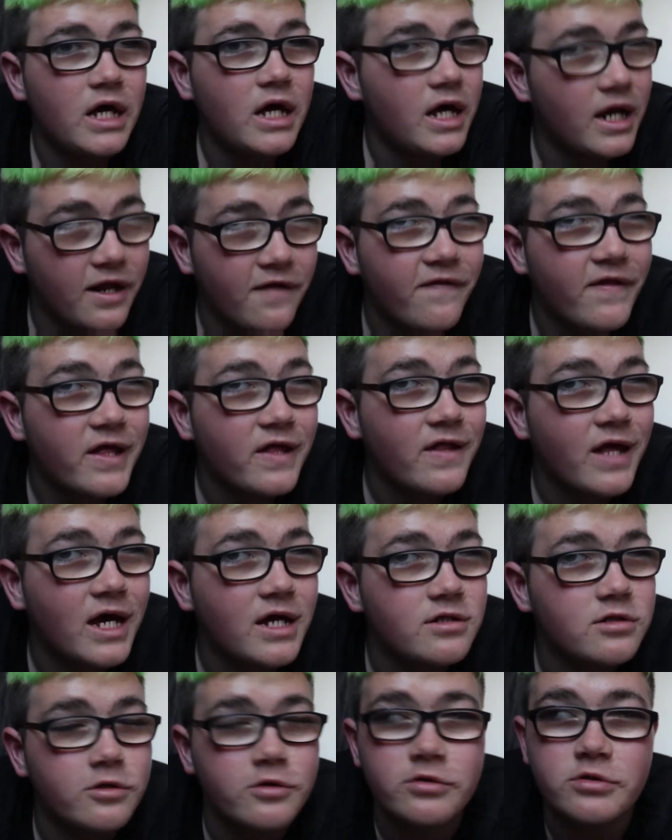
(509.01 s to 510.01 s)
And I think that
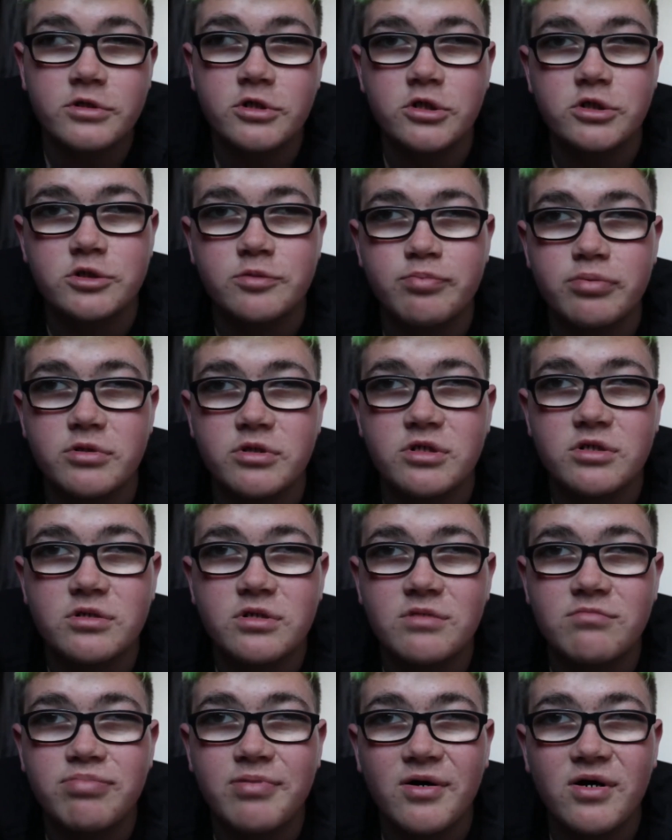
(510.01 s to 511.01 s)
would look good, but
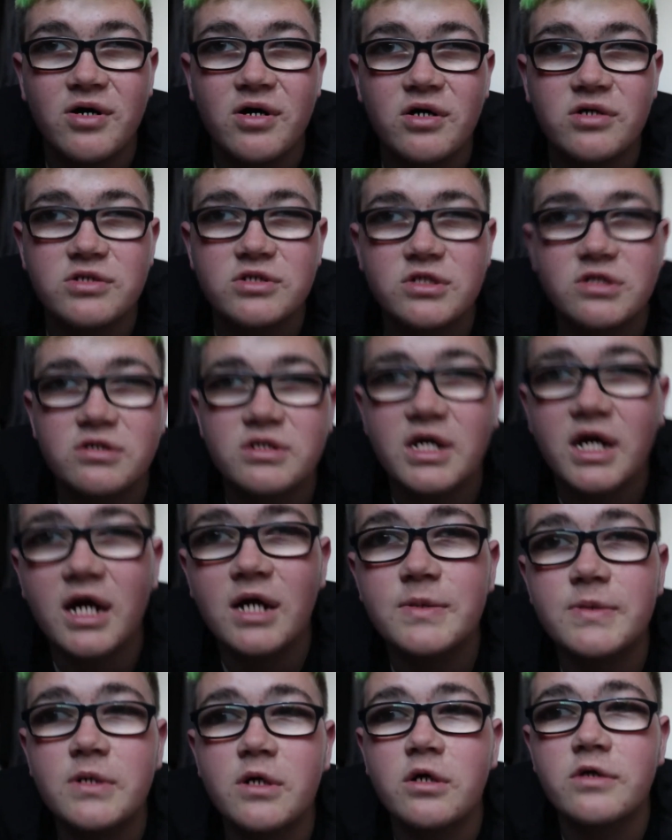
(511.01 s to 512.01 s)
I'm poor, so I
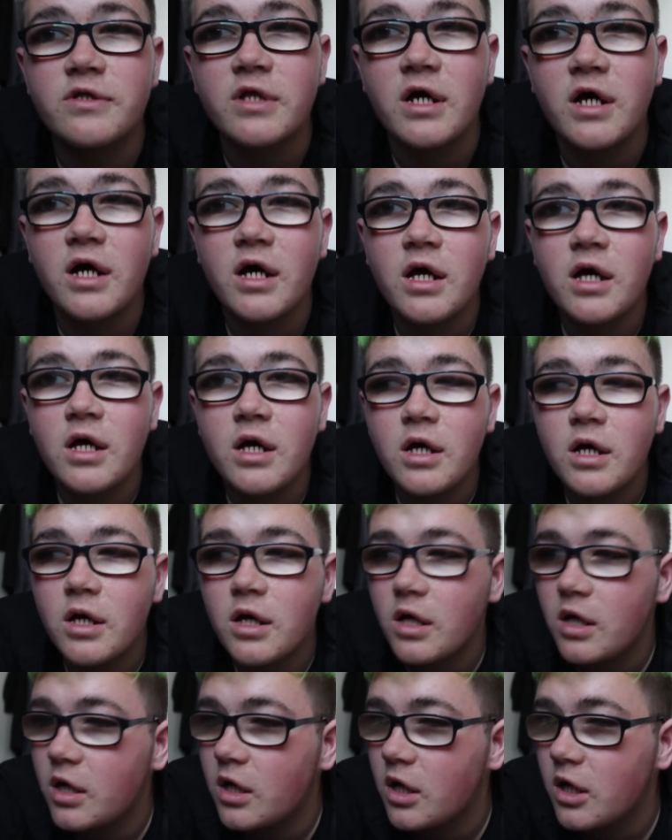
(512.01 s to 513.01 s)
can't afford that.
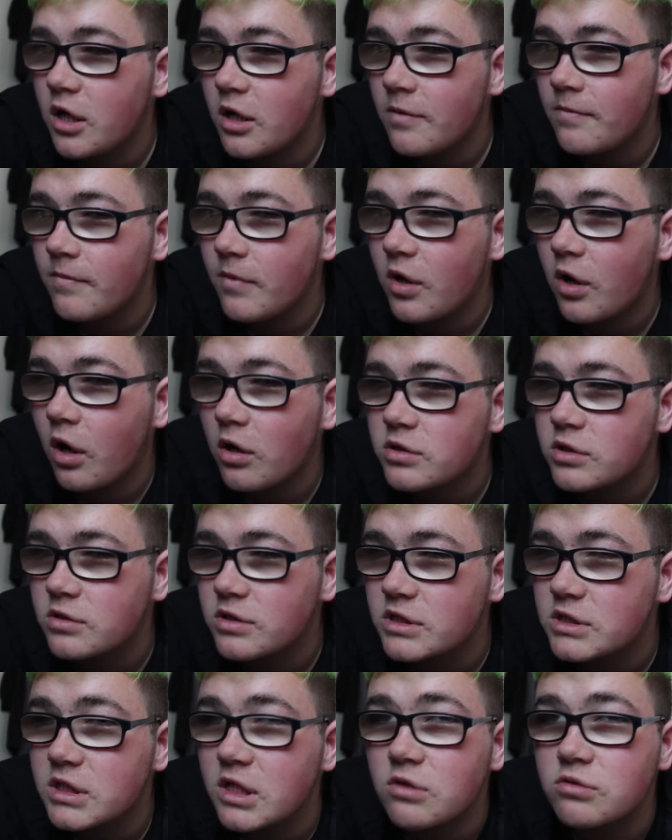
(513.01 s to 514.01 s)
Also,
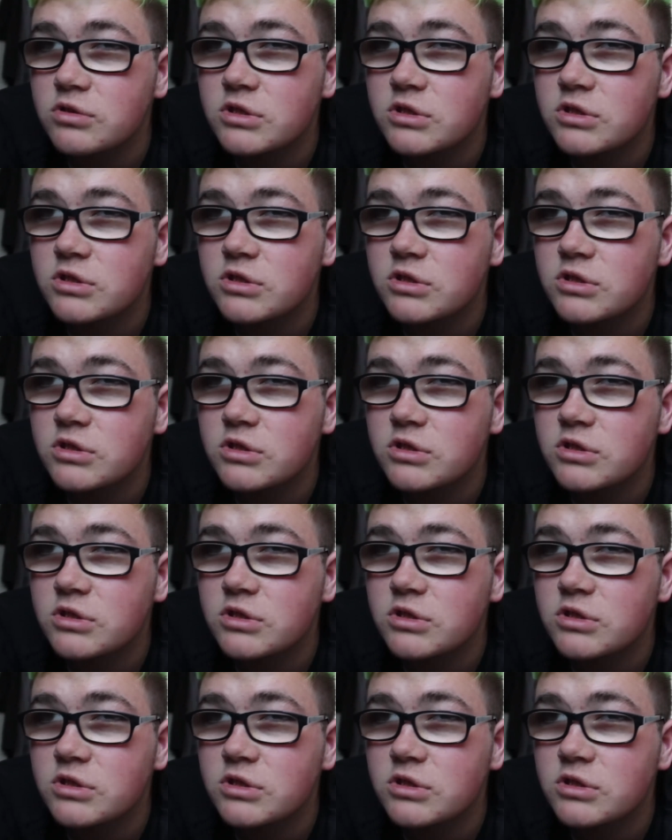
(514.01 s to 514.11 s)
there's no